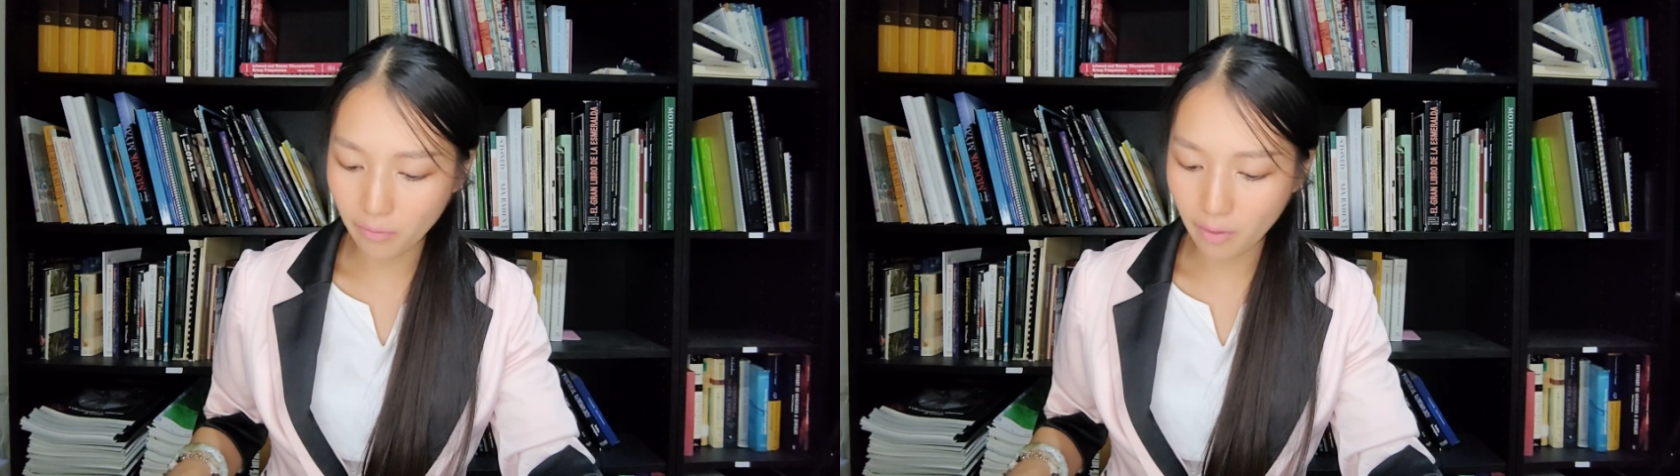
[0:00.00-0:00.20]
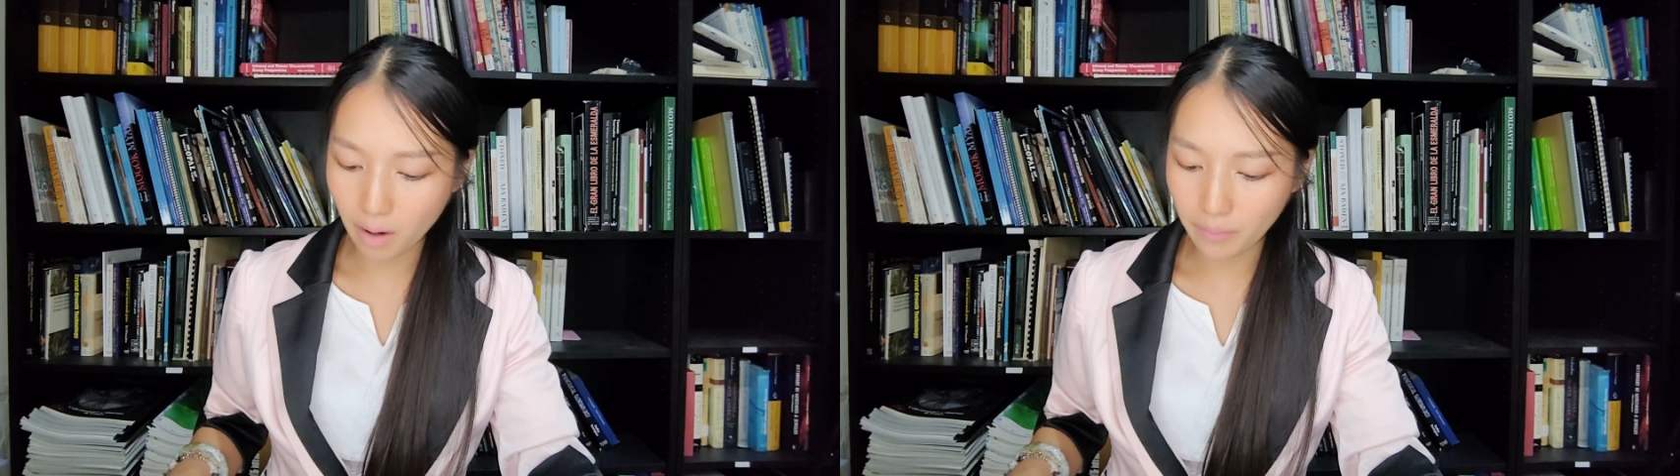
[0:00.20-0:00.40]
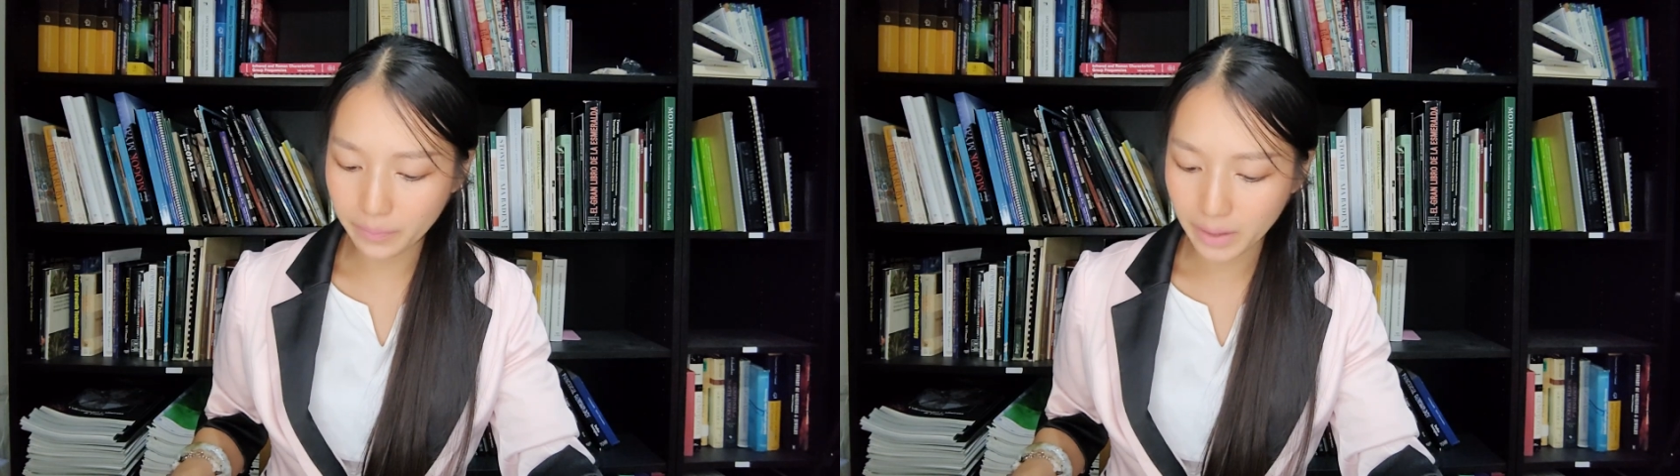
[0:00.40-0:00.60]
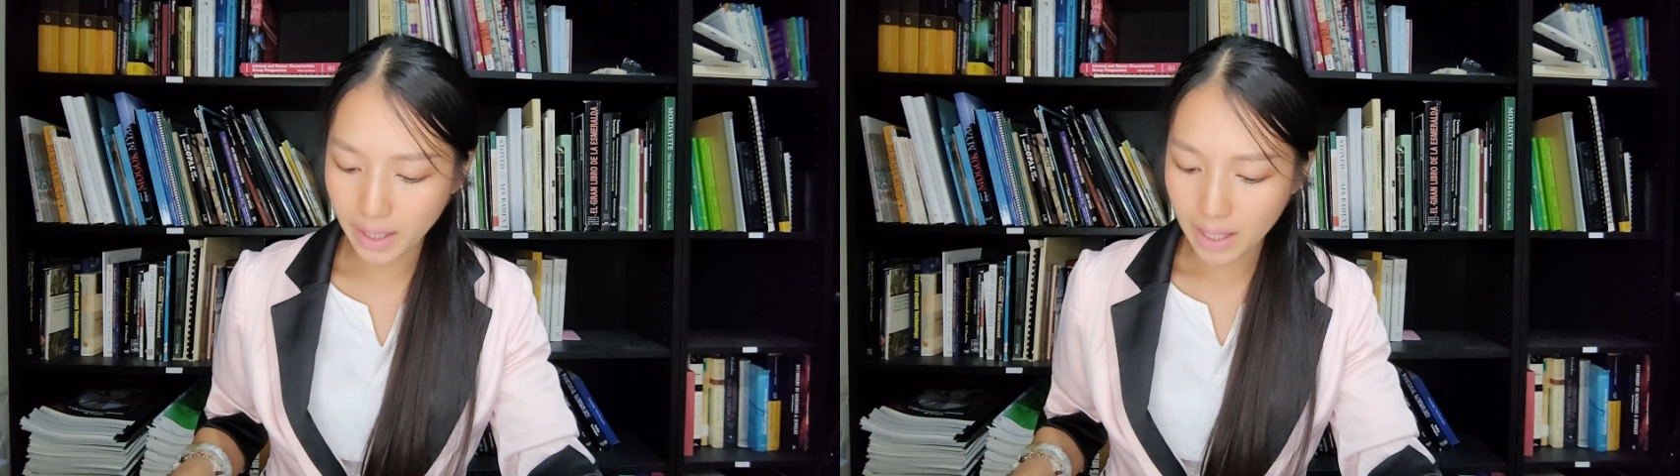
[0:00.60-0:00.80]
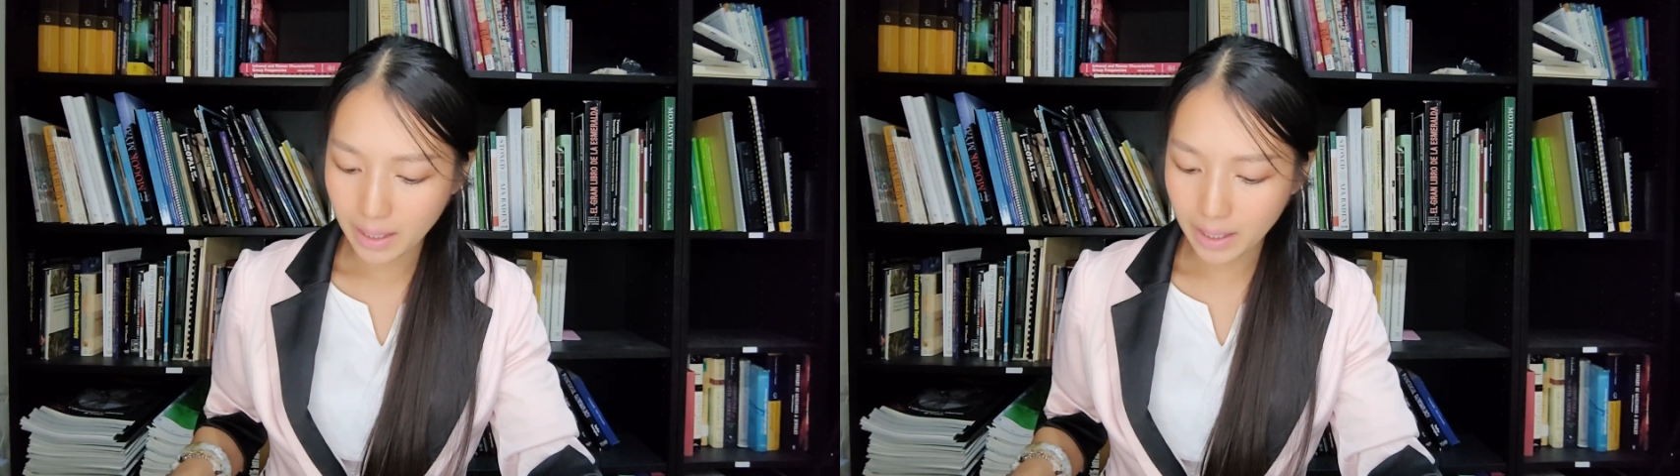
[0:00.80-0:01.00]
from
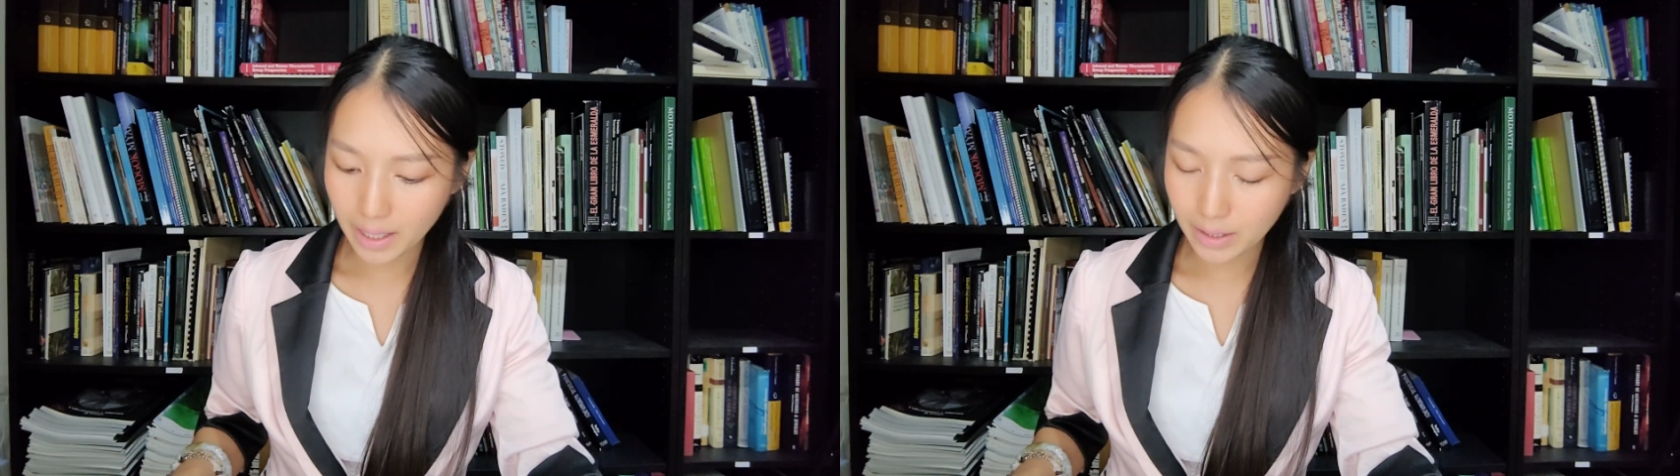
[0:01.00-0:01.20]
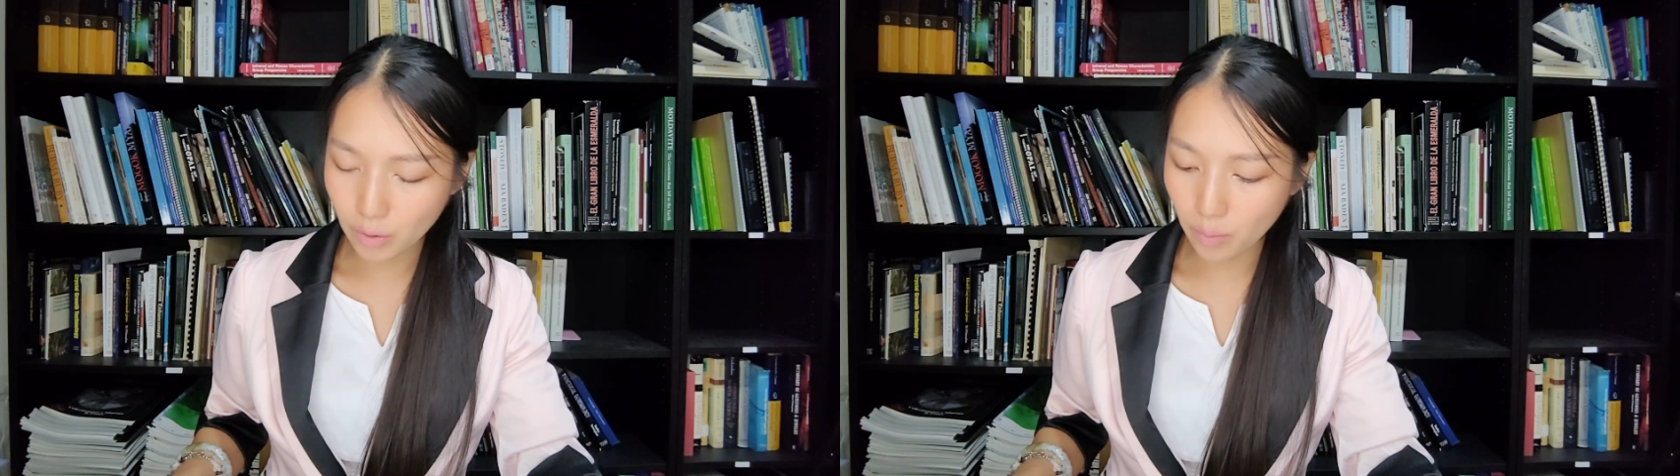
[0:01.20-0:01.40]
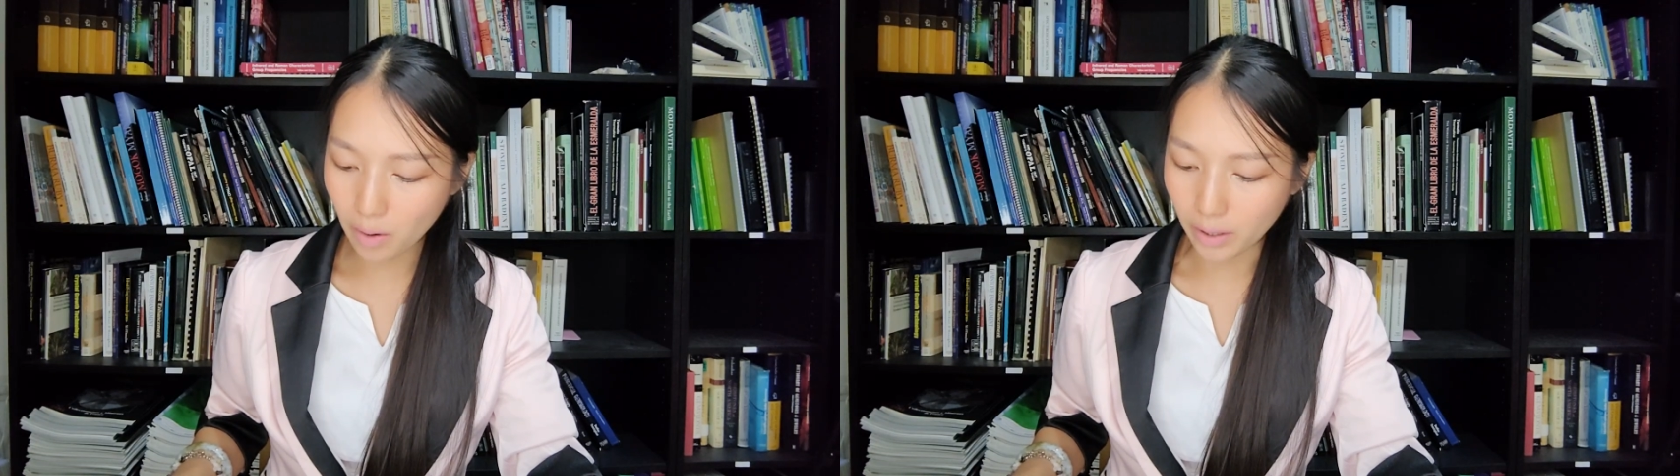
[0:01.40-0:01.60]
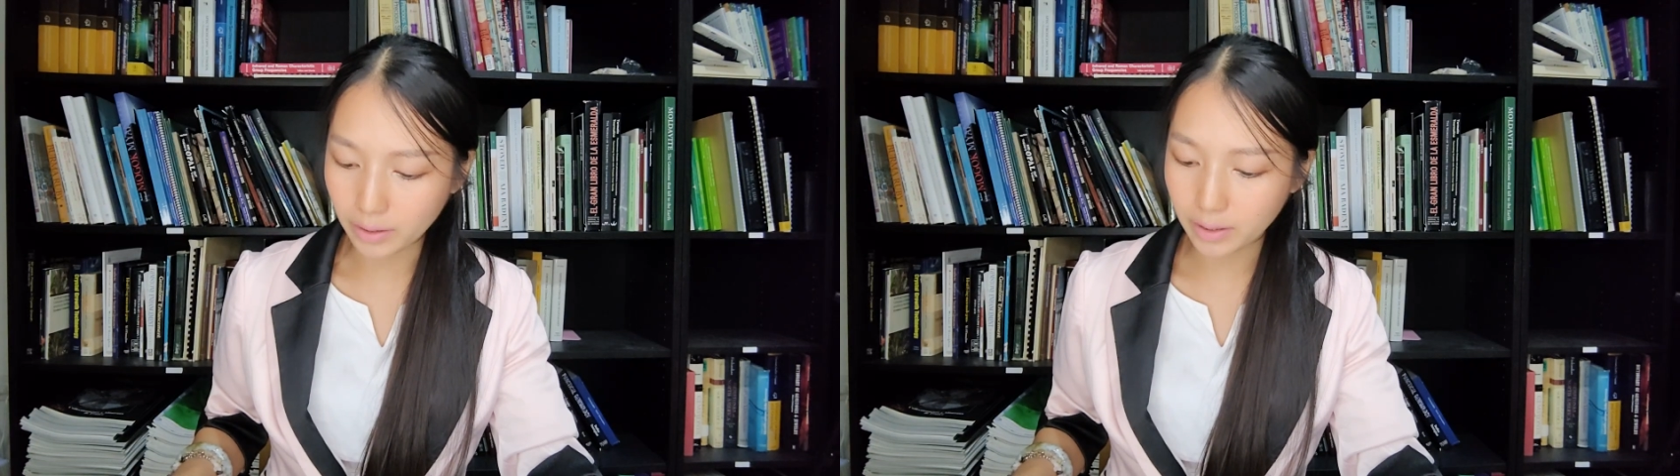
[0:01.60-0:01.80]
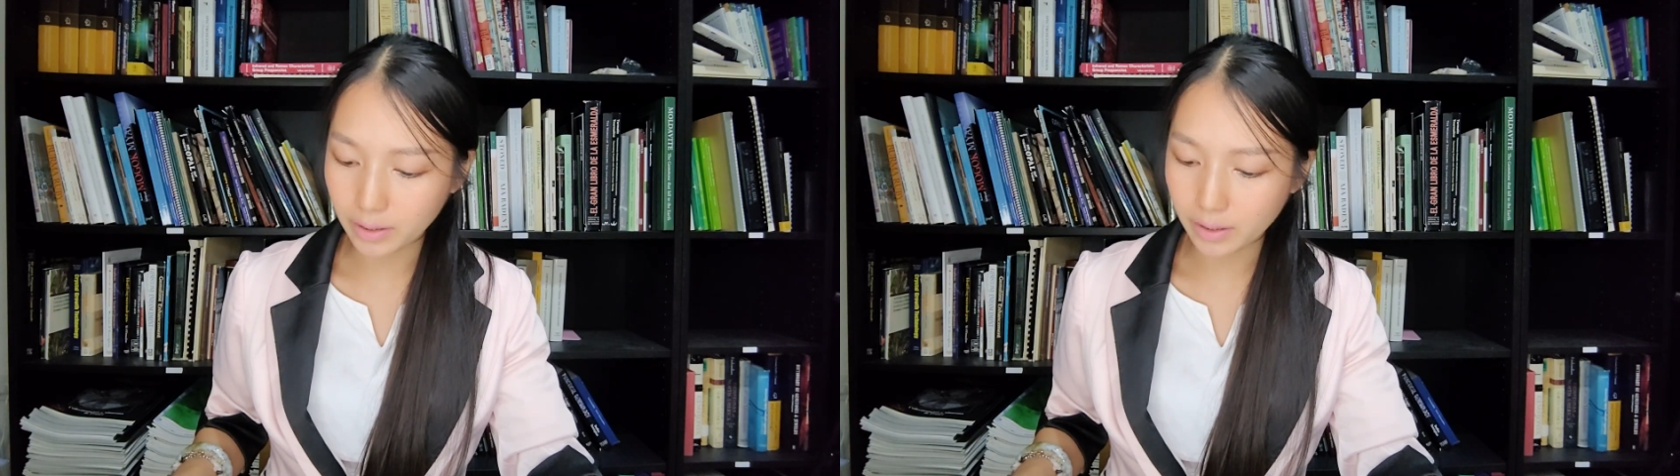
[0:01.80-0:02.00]
gas
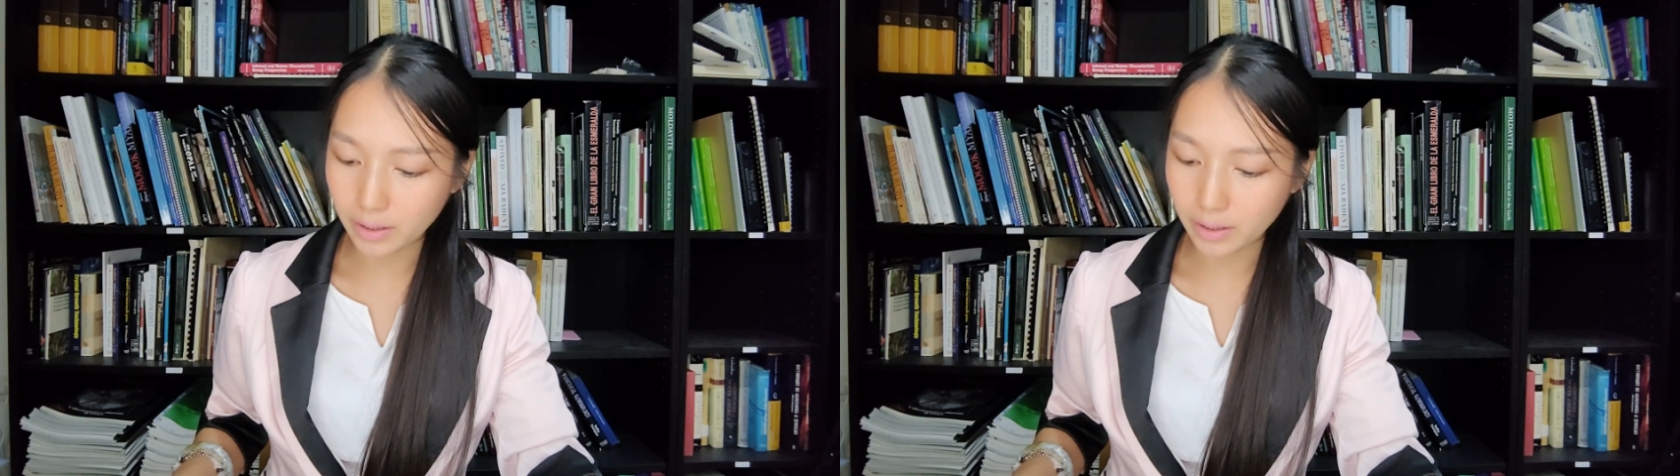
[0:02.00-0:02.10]
support,